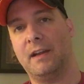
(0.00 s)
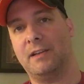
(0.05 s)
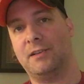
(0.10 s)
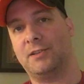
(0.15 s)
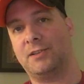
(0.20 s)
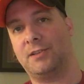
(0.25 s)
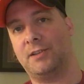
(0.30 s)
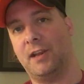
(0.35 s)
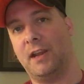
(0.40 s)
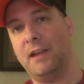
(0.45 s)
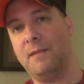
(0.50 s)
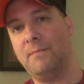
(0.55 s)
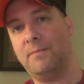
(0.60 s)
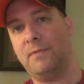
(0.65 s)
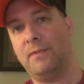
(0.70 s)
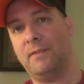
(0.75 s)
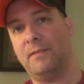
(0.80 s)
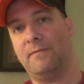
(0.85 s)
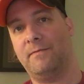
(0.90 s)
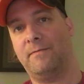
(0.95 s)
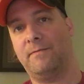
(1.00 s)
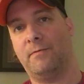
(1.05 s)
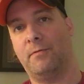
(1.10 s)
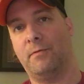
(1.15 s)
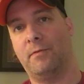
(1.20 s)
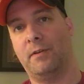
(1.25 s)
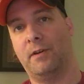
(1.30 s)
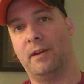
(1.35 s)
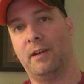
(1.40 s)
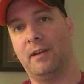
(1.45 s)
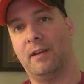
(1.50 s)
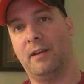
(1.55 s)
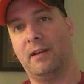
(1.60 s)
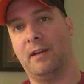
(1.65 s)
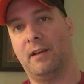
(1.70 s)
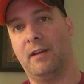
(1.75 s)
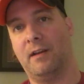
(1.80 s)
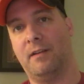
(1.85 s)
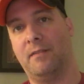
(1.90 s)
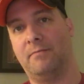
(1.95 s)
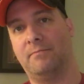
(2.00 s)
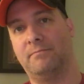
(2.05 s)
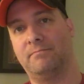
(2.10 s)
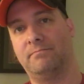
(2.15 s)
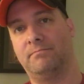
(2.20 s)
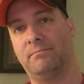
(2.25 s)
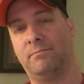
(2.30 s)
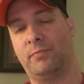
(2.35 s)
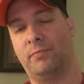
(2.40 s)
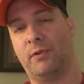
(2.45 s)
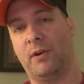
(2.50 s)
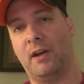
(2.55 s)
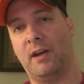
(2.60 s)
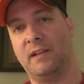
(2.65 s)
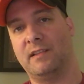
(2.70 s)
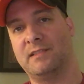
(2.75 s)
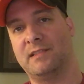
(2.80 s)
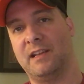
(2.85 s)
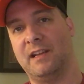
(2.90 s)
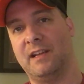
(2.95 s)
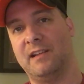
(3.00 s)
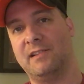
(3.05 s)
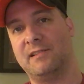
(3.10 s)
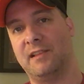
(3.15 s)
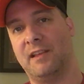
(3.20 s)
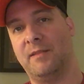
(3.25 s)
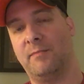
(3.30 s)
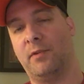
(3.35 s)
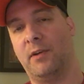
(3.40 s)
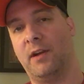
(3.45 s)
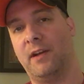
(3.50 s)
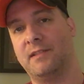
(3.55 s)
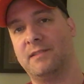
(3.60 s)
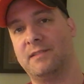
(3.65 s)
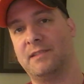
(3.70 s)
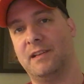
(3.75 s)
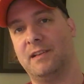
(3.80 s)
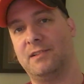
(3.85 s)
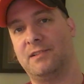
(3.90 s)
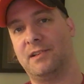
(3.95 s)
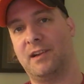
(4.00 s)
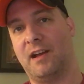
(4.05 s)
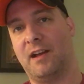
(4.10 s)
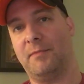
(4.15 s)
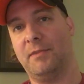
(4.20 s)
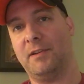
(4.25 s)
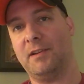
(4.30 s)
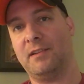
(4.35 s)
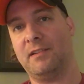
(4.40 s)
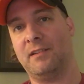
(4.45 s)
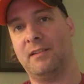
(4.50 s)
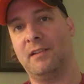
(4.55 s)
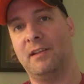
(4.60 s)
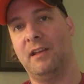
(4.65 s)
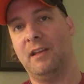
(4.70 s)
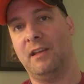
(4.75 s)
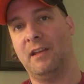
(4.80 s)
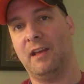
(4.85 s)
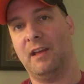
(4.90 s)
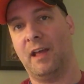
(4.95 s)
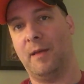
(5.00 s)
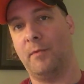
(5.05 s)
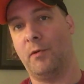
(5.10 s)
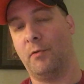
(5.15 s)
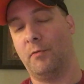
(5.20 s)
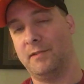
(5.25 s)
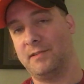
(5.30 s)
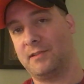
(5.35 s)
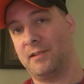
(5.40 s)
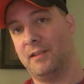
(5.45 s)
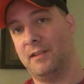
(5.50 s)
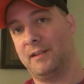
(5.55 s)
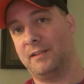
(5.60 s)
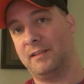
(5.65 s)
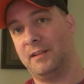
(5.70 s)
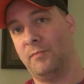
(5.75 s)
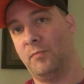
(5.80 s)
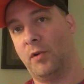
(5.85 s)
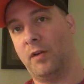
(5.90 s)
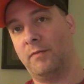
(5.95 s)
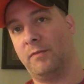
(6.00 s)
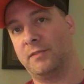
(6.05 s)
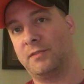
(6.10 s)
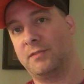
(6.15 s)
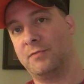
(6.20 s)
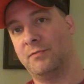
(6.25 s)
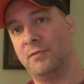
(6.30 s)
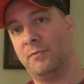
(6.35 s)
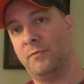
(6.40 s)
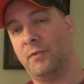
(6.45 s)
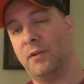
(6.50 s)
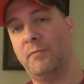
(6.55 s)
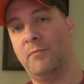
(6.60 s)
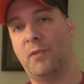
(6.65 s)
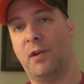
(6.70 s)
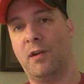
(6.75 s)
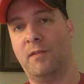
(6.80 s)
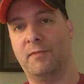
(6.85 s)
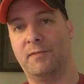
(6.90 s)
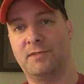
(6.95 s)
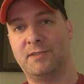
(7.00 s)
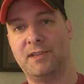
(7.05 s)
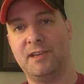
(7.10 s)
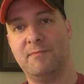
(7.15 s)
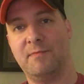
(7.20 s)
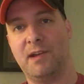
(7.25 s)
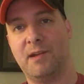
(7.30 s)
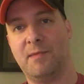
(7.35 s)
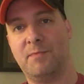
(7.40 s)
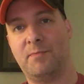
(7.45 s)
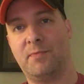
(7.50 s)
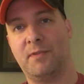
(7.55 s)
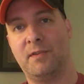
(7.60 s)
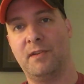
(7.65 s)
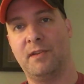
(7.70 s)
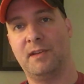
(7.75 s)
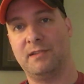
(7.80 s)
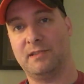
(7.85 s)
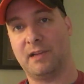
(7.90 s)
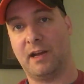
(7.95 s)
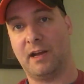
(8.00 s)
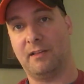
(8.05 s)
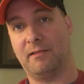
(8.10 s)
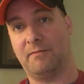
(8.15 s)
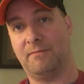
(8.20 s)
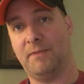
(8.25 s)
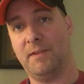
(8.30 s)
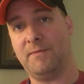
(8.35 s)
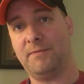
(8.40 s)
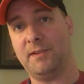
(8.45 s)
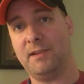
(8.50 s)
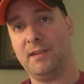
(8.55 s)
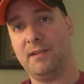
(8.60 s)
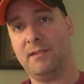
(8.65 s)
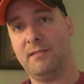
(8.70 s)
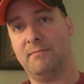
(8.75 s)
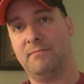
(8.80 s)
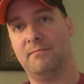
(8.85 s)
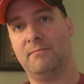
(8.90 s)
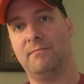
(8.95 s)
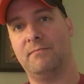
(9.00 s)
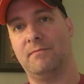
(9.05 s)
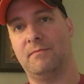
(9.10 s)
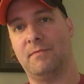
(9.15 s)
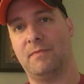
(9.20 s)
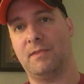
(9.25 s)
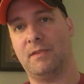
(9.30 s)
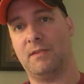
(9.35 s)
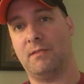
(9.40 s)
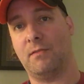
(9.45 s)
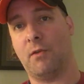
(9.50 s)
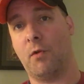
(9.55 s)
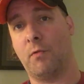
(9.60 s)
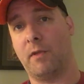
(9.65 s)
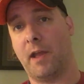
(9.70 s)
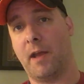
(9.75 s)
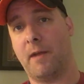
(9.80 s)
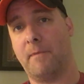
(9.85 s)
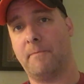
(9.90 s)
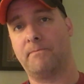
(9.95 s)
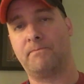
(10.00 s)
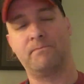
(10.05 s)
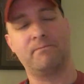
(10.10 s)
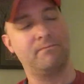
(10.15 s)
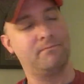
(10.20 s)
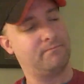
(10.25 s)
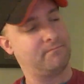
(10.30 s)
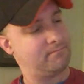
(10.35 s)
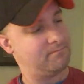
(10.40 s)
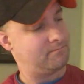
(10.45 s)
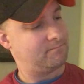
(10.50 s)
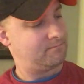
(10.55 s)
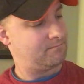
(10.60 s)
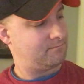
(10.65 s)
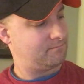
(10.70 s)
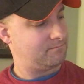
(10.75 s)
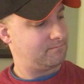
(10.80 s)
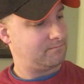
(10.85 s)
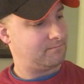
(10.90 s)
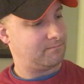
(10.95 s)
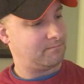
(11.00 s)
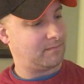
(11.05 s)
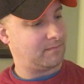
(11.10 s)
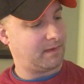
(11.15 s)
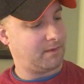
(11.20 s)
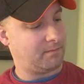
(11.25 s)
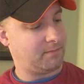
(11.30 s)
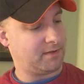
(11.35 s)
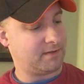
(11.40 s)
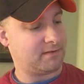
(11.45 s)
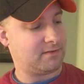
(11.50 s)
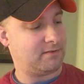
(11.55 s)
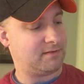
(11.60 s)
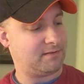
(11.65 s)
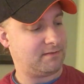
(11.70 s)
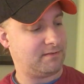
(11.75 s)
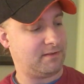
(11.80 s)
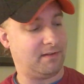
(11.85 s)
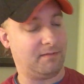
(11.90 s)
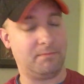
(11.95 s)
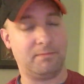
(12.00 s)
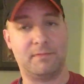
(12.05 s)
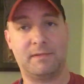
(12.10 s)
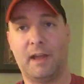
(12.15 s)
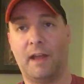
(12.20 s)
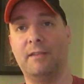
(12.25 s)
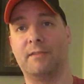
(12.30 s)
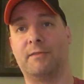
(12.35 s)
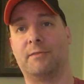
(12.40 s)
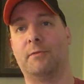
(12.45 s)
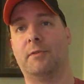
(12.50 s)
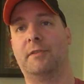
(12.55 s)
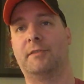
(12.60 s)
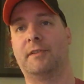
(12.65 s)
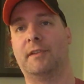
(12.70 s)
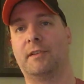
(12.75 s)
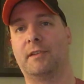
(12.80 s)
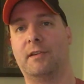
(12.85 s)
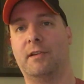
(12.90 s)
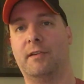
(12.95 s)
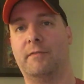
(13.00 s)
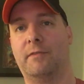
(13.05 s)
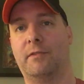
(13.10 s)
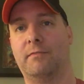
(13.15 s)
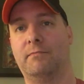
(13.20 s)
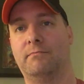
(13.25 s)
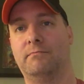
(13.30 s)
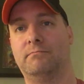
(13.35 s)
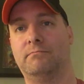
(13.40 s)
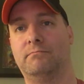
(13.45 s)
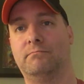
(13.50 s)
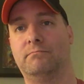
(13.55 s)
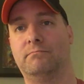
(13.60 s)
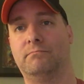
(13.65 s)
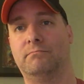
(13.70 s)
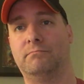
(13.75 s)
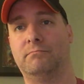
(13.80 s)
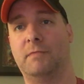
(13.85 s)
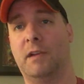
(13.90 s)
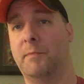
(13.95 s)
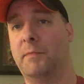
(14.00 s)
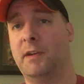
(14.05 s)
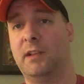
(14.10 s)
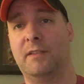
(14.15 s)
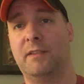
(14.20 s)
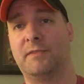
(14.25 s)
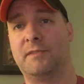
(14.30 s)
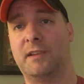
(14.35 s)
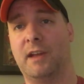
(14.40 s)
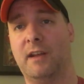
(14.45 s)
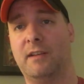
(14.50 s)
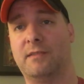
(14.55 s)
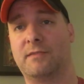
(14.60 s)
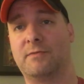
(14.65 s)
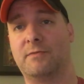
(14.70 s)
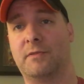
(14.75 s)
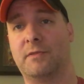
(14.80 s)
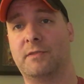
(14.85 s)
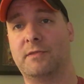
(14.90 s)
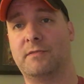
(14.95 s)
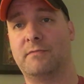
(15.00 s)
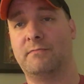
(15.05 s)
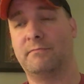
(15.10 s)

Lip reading: shape for a Bronze Age, late Bronze Age comic. I'm always collecting Marvel 2-in-1, Marvel Team Up, $1.50. Oh yeah. Plus there's, dinosaurs on the cover. Everybody loves dinosaurs.